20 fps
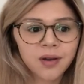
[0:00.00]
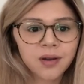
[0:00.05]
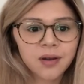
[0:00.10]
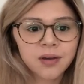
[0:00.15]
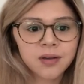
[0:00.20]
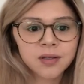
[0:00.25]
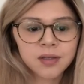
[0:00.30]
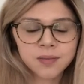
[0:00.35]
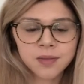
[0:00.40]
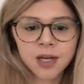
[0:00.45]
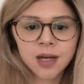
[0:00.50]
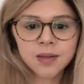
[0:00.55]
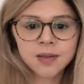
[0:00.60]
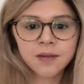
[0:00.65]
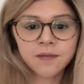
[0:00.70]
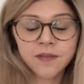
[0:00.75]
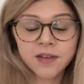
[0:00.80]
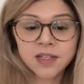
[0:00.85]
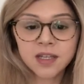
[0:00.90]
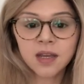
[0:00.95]
sometimes the
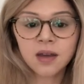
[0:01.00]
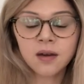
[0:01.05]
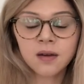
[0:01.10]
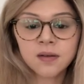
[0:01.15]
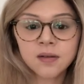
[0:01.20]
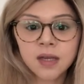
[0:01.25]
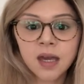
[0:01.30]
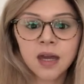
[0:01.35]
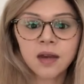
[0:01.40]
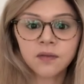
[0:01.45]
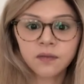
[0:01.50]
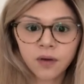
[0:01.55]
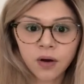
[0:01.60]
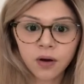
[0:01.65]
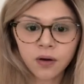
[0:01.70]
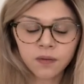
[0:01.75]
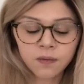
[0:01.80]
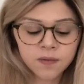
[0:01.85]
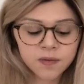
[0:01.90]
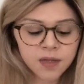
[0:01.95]
physios get
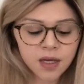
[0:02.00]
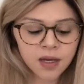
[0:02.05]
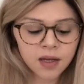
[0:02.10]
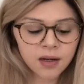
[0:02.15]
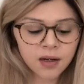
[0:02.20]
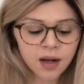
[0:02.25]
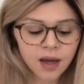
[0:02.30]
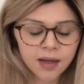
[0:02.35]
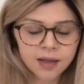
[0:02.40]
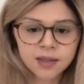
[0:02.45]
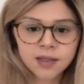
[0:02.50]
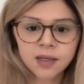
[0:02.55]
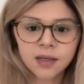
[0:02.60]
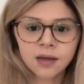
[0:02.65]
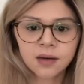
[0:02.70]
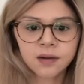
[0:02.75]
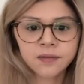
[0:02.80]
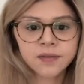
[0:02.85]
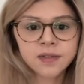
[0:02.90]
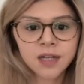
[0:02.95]
involved and like to
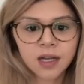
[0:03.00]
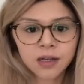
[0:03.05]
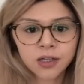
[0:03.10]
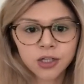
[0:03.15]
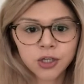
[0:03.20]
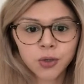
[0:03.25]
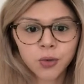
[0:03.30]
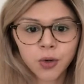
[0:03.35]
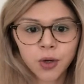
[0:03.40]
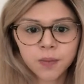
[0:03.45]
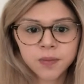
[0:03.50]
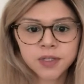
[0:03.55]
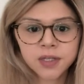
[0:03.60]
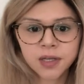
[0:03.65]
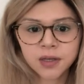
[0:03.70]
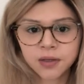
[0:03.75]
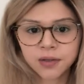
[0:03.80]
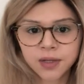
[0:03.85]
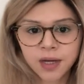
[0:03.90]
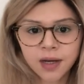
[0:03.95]
kind of stand you up,
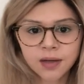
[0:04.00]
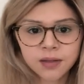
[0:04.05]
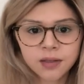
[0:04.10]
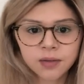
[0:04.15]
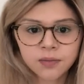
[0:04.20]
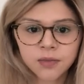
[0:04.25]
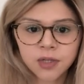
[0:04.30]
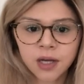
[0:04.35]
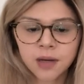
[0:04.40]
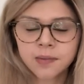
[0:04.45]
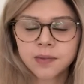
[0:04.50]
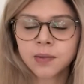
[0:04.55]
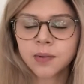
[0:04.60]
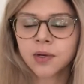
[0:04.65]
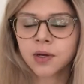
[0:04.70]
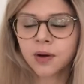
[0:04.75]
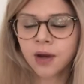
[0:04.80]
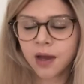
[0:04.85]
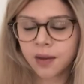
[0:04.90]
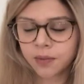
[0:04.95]
sit you down sometimes when
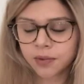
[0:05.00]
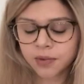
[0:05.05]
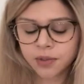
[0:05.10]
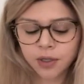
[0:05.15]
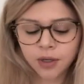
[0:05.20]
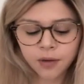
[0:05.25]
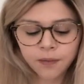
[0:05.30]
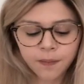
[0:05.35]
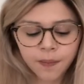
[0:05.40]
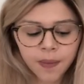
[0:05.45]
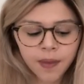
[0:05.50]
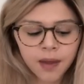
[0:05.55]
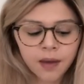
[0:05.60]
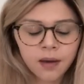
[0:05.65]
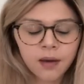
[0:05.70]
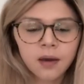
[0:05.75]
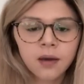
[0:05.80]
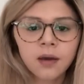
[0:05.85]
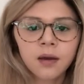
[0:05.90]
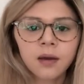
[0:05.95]
you're able to.
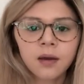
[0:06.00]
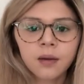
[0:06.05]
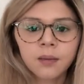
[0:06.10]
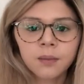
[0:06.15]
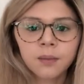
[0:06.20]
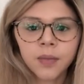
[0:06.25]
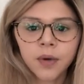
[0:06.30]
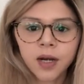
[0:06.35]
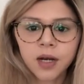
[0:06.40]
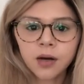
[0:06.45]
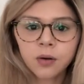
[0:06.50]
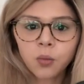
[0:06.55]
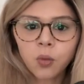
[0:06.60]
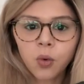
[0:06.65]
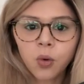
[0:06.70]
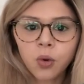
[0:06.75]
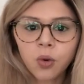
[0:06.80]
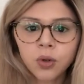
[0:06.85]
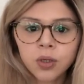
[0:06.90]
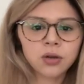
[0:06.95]
But in a
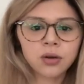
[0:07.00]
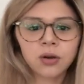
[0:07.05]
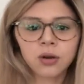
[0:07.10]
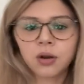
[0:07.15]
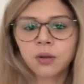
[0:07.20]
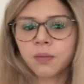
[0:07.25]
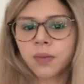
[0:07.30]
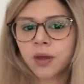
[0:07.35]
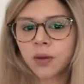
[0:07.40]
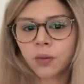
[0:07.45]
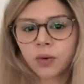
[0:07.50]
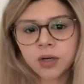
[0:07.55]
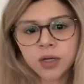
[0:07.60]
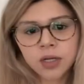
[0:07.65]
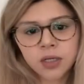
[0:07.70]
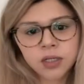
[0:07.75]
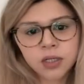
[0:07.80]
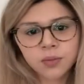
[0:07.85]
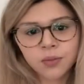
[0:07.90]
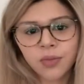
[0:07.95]
ward, you're going to be
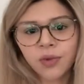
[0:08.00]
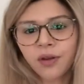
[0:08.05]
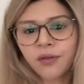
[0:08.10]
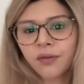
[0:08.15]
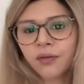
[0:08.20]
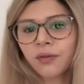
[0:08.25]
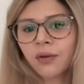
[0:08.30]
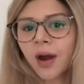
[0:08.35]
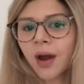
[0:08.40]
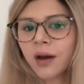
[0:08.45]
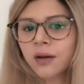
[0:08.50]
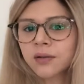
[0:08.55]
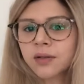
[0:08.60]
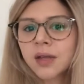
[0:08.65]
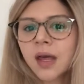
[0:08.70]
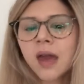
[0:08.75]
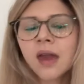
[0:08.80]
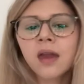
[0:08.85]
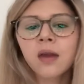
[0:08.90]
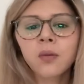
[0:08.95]
wanting to move around.
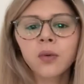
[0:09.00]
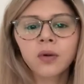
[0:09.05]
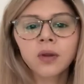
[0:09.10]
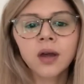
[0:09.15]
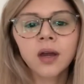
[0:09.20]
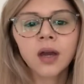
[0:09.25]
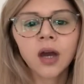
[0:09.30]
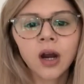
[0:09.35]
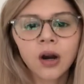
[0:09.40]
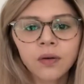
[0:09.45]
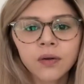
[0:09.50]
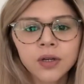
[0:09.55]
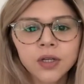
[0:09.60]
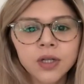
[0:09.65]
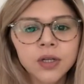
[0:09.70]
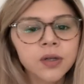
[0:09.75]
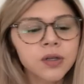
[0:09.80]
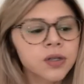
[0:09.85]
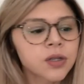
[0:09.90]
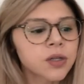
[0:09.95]
They will encourage
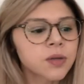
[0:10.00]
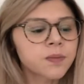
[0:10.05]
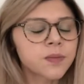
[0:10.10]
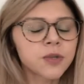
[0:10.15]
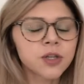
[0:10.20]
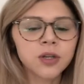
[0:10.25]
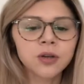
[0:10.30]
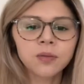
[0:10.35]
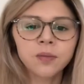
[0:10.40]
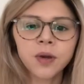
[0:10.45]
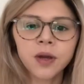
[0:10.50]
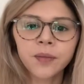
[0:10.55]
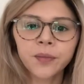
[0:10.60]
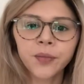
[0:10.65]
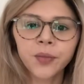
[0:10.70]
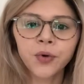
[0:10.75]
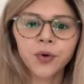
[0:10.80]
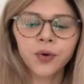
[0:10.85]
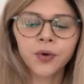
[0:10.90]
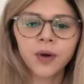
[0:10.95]
you to do a bit
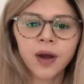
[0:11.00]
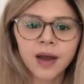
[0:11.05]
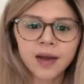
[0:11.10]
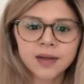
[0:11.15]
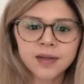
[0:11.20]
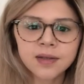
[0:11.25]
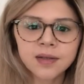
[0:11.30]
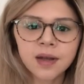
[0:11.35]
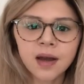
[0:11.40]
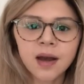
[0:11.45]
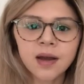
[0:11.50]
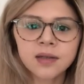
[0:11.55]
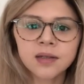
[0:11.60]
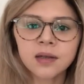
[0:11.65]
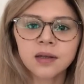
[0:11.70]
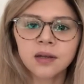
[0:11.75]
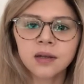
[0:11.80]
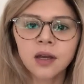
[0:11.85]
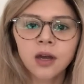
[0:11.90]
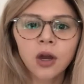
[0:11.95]
more exercise
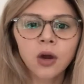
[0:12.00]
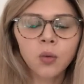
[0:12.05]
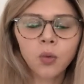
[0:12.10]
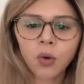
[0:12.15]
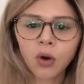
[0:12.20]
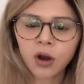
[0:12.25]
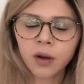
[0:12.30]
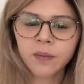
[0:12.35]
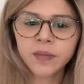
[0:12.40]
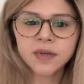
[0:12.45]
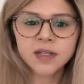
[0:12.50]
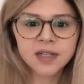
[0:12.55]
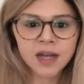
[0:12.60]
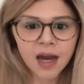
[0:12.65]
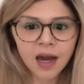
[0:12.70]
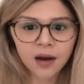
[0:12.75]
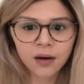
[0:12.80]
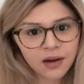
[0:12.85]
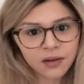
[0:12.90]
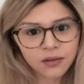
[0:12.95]
and walk up and
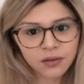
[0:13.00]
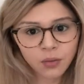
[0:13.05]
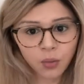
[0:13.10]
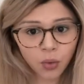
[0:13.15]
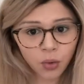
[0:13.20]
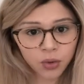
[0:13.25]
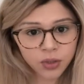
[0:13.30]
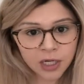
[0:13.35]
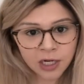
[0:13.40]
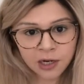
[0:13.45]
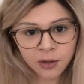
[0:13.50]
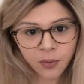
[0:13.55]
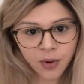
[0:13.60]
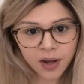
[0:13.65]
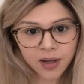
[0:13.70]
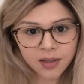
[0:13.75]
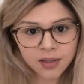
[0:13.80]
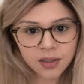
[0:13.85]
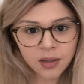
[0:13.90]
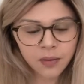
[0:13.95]
down the ward anyway,
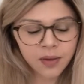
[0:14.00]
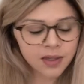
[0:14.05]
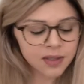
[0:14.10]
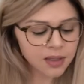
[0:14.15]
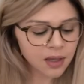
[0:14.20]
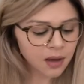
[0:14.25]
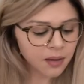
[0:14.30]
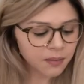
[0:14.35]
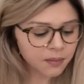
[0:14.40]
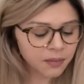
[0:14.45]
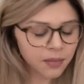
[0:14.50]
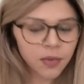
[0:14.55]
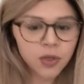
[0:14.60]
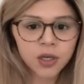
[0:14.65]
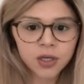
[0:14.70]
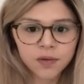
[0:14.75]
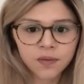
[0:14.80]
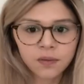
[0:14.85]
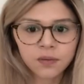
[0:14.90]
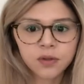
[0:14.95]
so it's
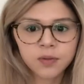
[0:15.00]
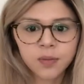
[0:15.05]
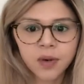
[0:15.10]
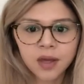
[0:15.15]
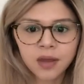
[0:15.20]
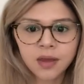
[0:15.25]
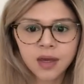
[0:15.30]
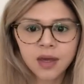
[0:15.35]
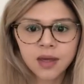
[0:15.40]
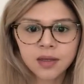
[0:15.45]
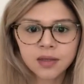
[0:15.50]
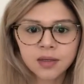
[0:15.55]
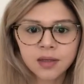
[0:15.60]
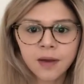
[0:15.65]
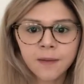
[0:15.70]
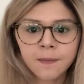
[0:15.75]
useful to bring these.